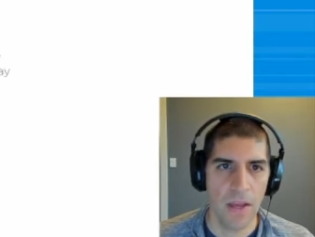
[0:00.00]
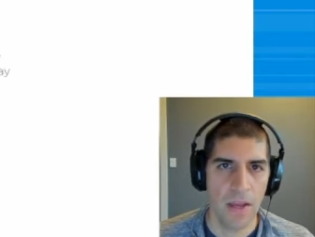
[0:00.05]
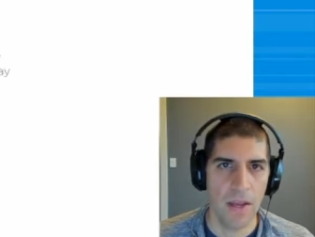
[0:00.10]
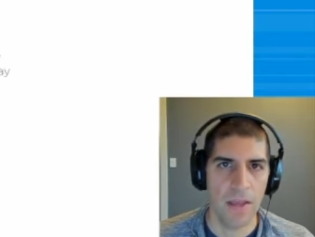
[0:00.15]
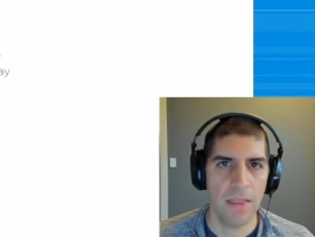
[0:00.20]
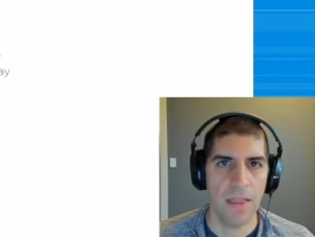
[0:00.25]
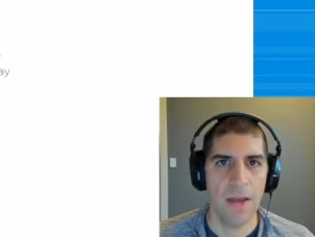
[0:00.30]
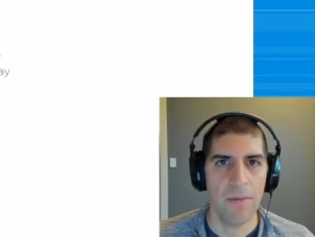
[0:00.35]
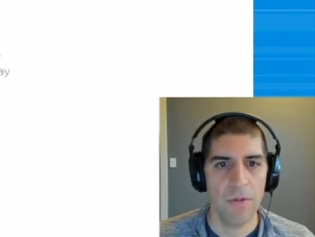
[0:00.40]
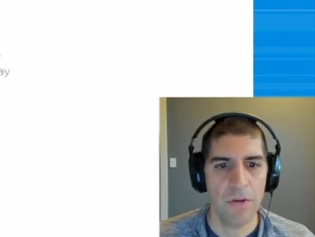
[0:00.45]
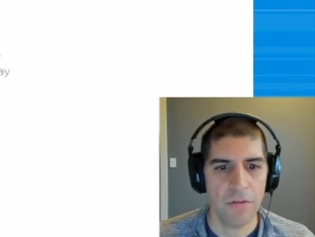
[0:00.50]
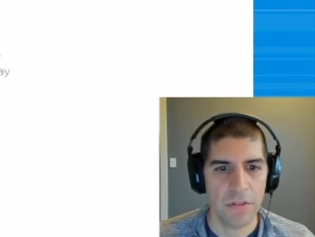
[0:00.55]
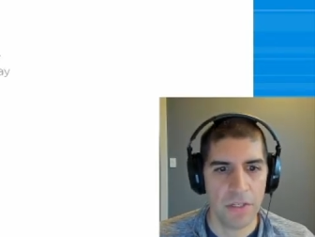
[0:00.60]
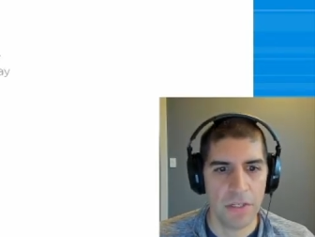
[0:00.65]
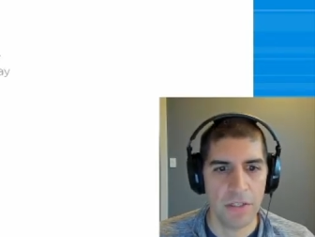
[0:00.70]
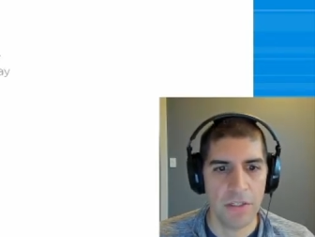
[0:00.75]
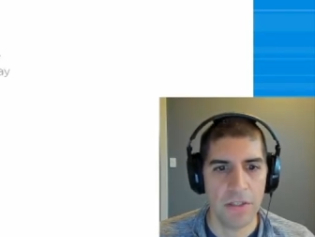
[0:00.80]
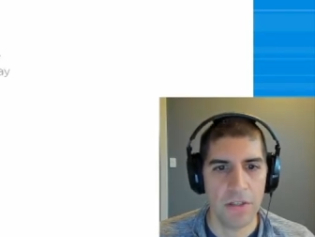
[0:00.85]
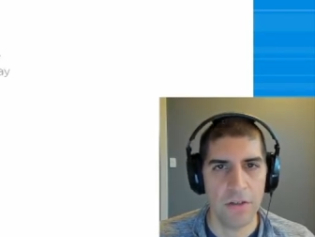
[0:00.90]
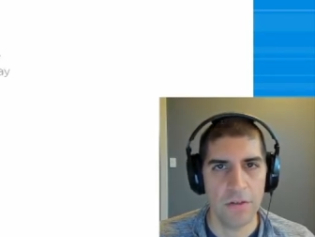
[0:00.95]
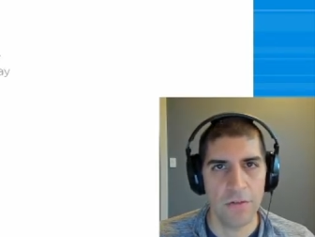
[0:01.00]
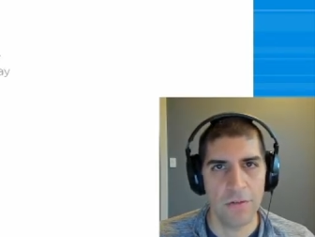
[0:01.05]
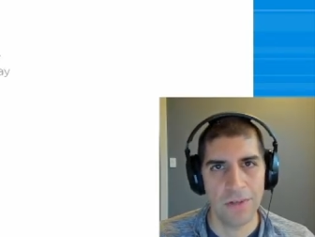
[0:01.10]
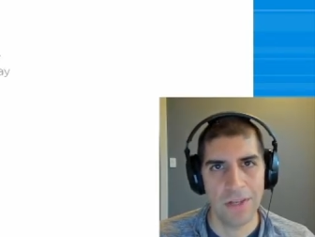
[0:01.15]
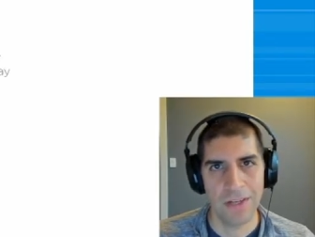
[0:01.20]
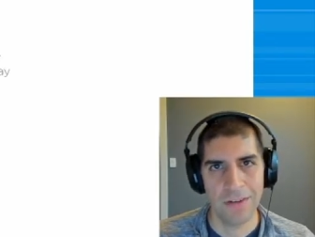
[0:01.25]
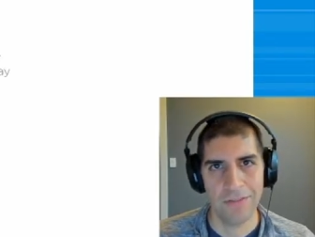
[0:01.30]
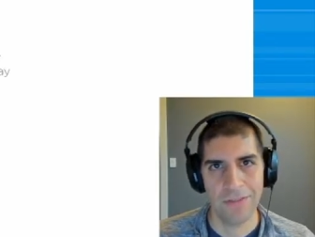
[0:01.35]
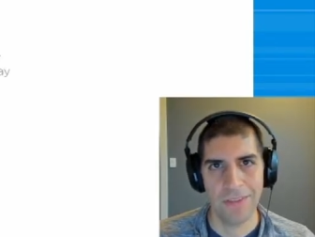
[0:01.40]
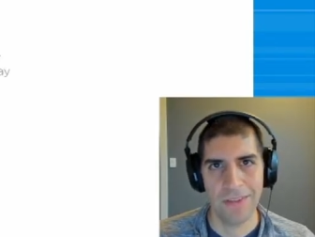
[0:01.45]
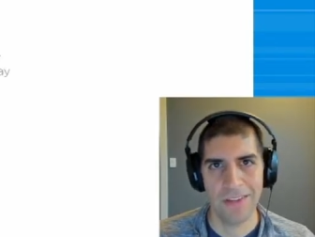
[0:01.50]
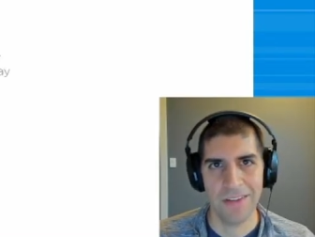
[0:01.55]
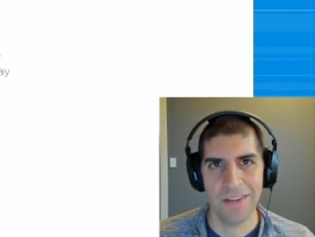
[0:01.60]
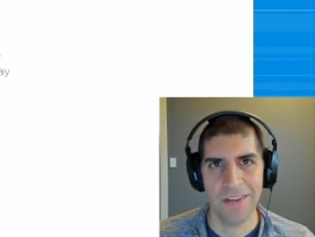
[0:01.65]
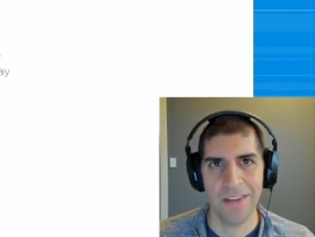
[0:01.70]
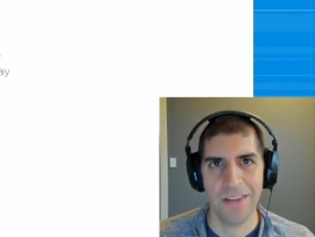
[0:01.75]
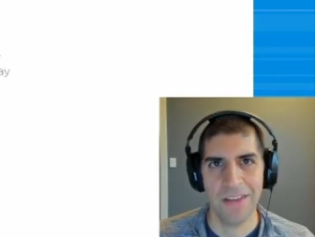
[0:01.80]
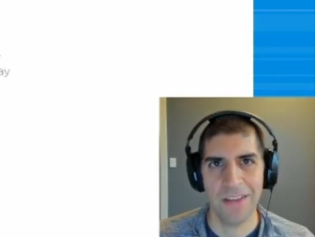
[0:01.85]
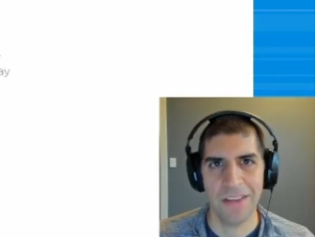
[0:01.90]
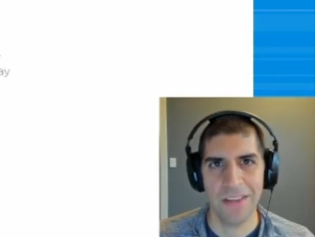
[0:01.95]
And that moves into kind of
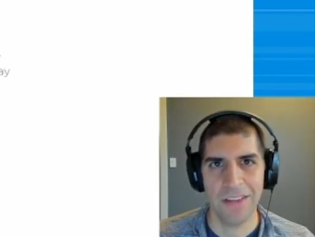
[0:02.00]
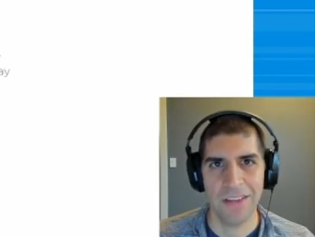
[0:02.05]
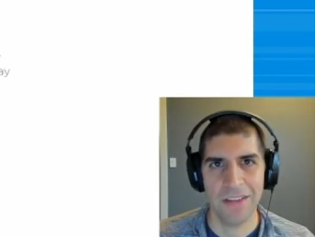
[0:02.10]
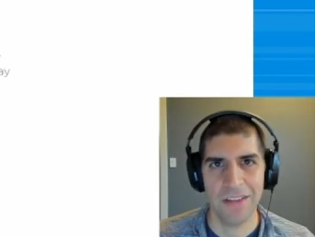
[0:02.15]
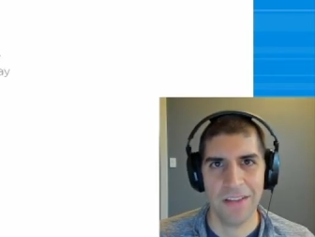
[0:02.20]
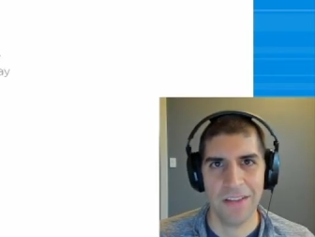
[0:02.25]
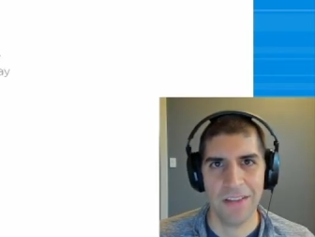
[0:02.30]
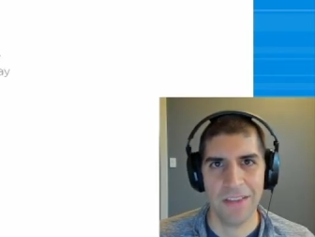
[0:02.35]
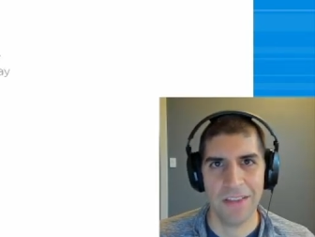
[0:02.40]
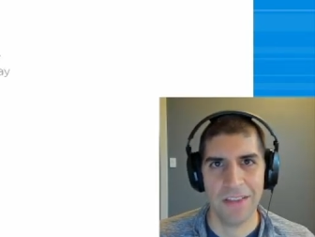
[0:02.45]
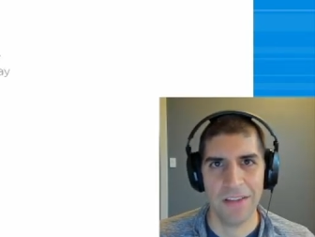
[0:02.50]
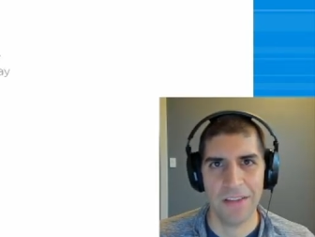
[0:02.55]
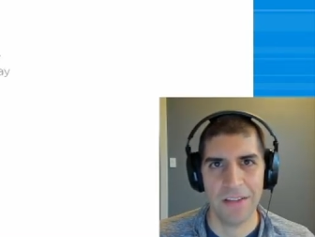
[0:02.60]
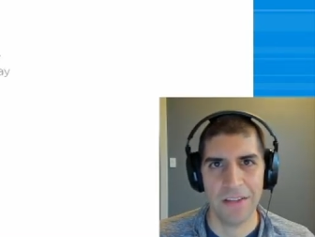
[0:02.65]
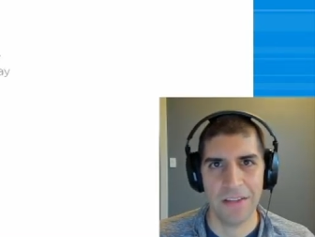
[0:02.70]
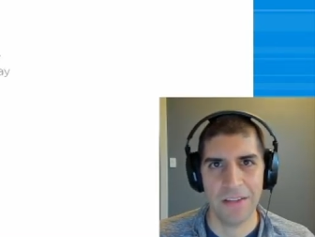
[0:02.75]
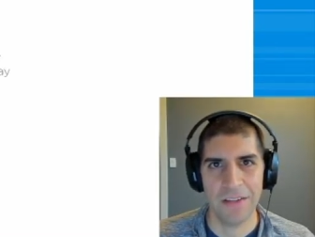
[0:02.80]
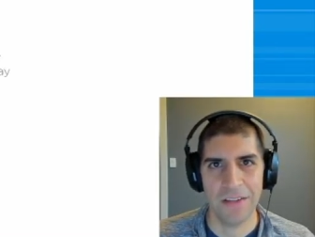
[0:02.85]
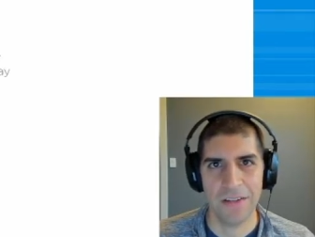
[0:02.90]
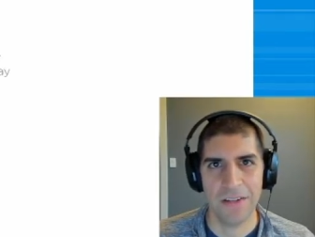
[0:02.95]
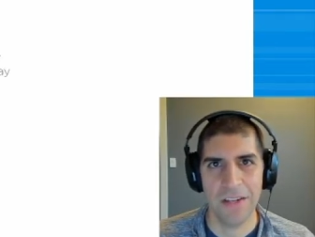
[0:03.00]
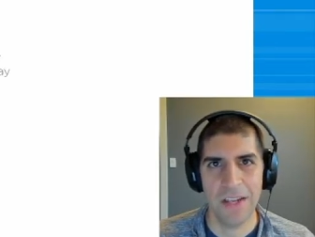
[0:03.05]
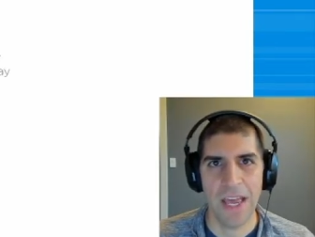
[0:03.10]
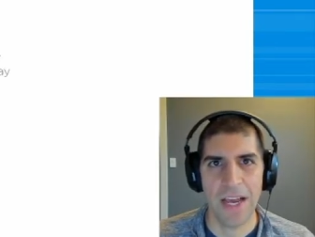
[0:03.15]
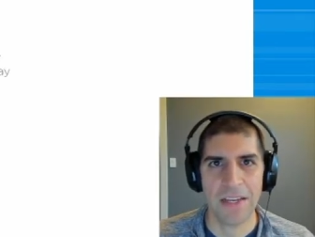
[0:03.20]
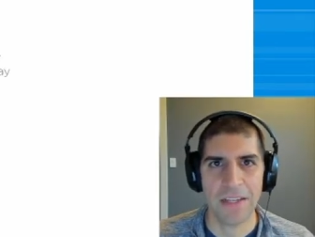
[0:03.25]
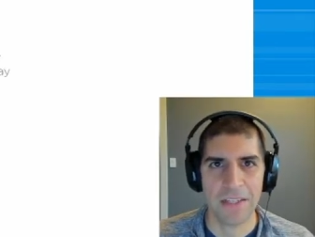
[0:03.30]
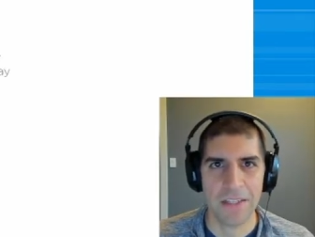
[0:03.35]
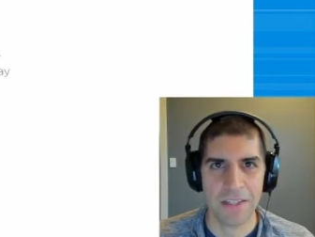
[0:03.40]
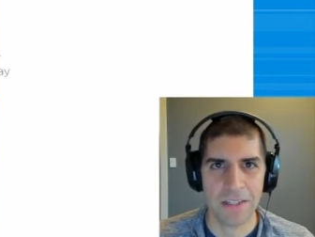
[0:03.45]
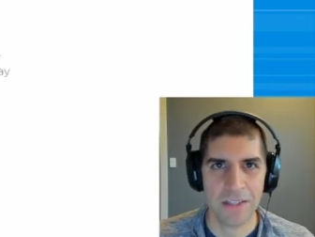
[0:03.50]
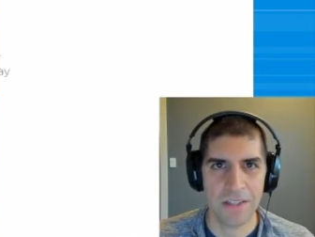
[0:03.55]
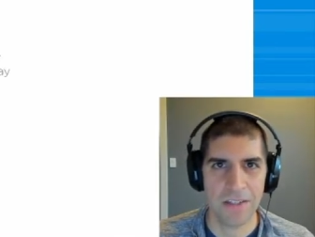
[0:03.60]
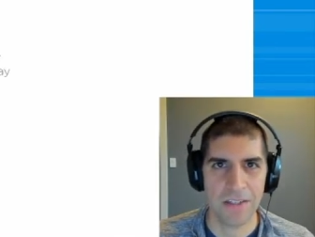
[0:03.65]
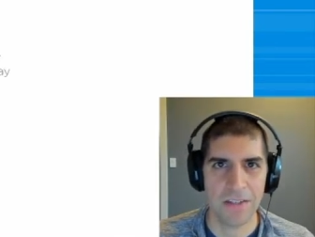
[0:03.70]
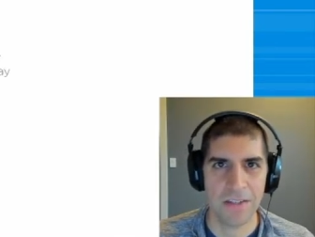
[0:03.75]
the next